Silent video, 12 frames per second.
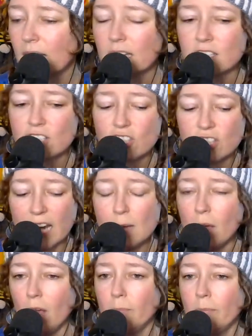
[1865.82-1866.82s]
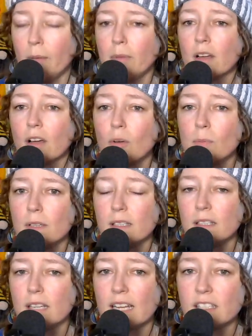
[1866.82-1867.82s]
Shame on Bubba
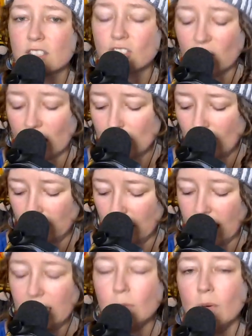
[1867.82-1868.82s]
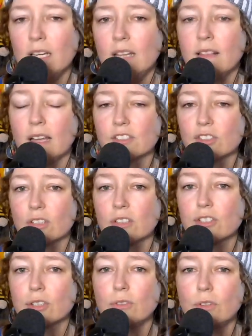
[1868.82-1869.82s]
Copeland, and shame on anyone in that
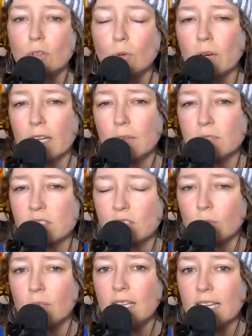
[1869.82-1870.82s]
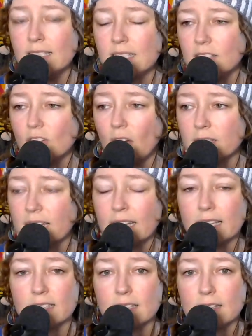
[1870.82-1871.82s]
church who knew what he was doing and did not
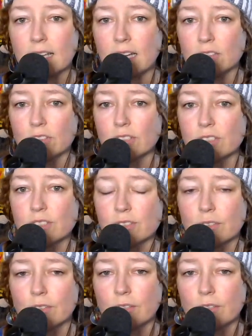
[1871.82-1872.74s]
take it to the elders.